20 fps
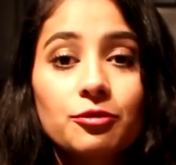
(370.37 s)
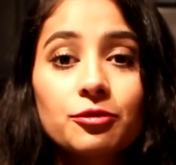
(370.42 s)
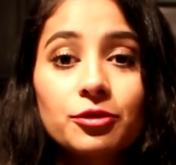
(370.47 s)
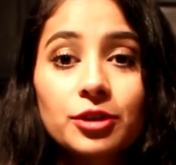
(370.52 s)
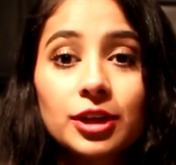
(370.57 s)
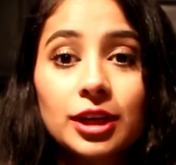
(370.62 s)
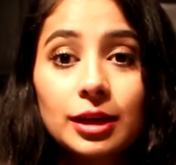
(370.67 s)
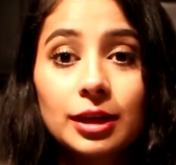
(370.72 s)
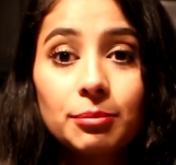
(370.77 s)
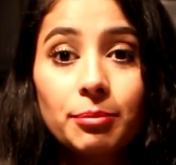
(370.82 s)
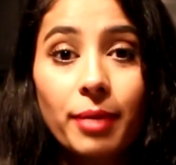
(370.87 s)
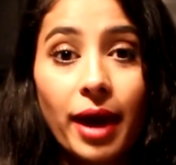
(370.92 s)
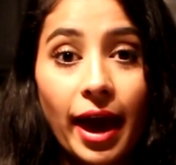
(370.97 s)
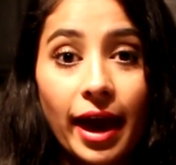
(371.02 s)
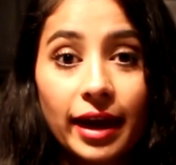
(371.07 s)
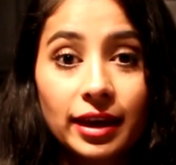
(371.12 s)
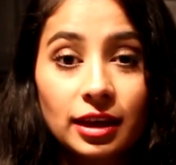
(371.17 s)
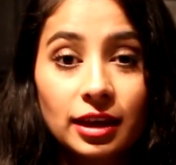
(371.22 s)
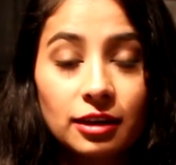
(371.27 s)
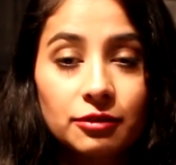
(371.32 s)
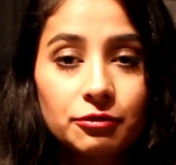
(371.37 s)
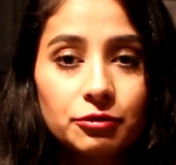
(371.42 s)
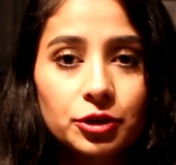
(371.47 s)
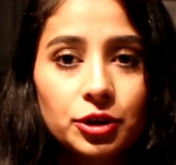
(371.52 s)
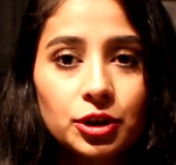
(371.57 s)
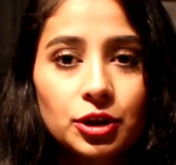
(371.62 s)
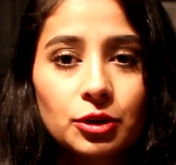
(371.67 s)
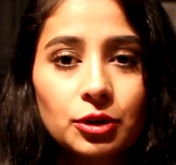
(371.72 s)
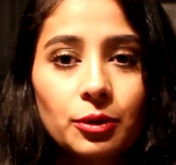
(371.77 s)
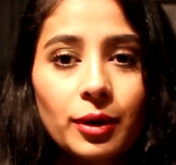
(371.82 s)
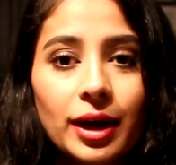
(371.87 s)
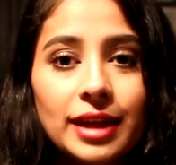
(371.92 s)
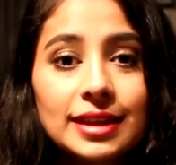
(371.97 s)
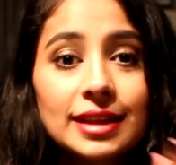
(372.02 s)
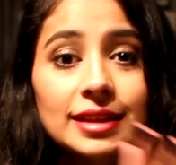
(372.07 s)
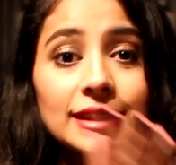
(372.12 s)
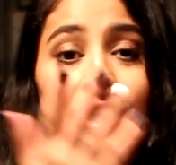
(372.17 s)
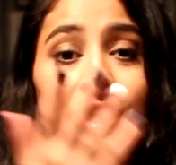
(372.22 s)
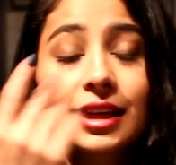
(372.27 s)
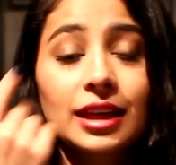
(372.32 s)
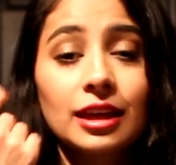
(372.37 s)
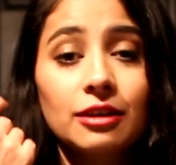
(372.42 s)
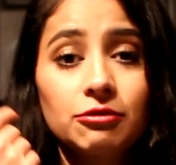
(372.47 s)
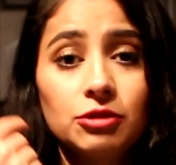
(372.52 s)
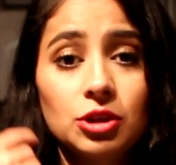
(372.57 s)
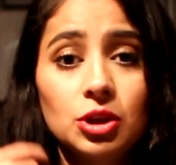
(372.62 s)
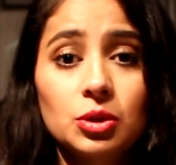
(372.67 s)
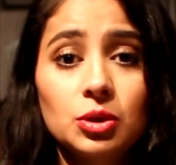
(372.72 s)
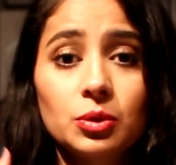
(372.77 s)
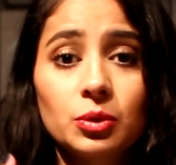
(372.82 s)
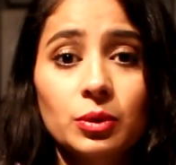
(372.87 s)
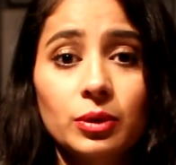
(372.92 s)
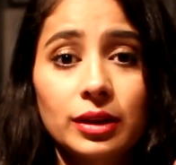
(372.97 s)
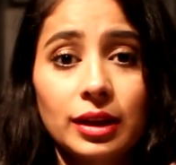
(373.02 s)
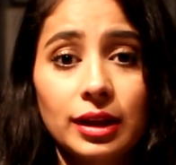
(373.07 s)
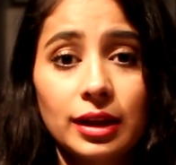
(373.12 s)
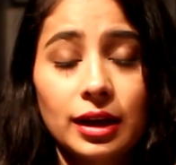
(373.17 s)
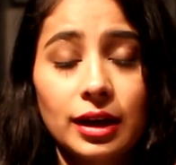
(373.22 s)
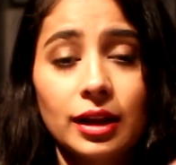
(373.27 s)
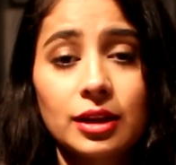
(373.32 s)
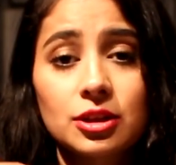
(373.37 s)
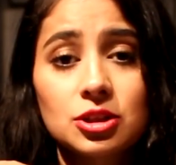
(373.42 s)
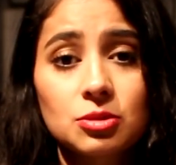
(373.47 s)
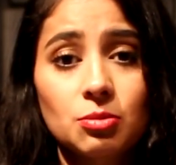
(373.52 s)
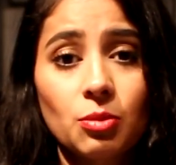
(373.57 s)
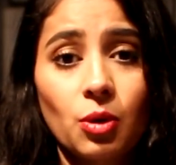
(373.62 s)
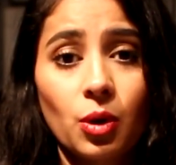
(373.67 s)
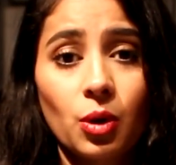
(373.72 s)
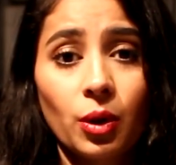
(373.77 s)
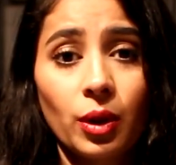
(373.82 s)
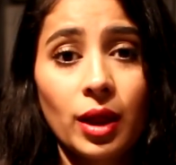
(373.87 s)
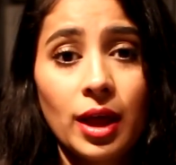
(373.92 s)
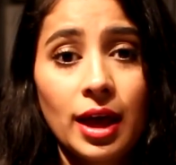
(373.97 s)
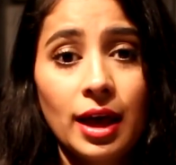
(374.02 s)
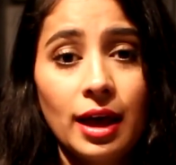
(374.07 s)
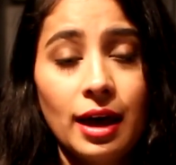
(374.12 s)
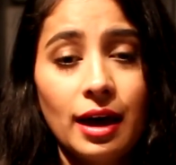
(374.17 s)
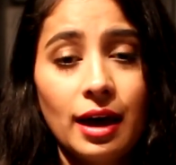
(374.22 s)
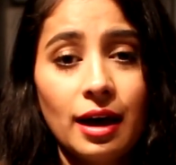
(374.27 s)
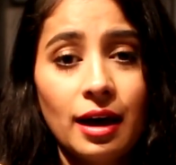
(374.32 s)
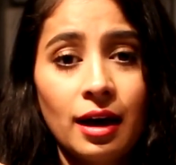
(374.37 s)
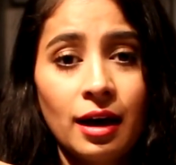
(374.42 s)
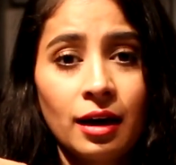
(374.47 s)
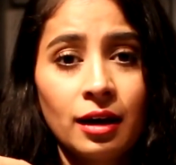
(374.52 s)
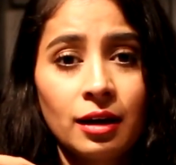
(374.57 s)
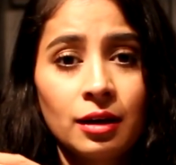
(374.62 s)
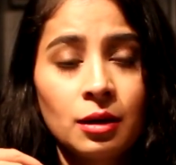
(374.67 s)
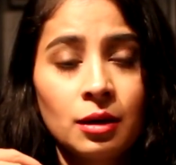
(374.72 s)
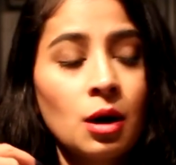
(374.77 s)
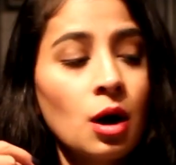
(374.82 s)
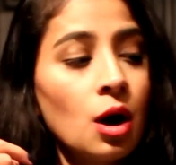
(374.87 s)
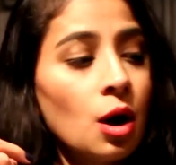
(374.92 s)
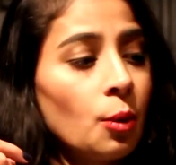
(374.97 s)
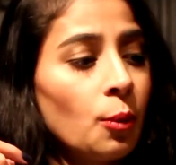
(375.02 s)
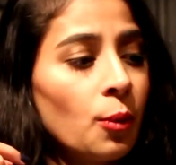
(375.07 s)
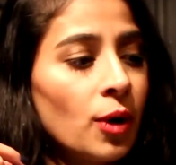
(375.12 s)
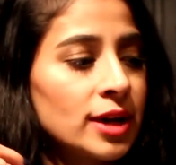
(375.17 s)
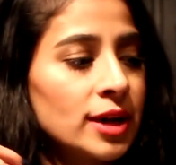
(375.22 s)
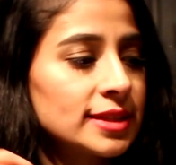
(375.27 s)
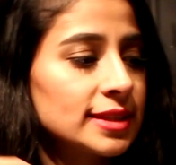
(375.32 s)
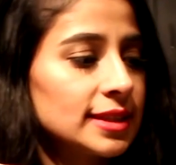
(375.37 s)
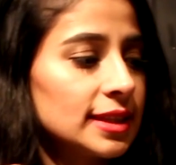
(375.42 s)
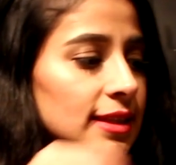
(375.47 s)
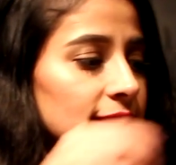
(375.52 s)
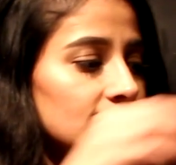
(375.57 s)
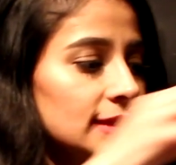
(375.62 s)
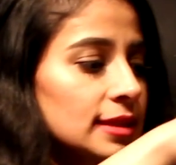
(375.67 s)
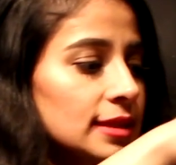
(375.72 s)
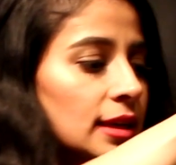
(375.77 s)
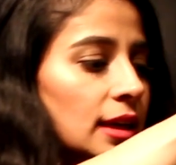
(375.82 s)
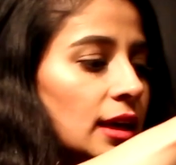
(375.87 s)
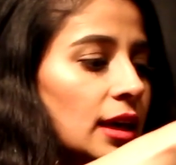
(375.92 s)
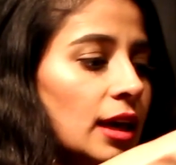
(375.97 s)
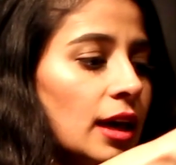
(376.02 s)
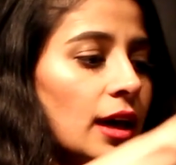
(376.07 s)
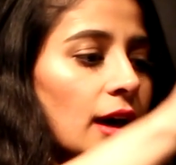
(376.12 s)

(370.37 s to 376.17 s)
free baggie for you. And then they give you little small onesies.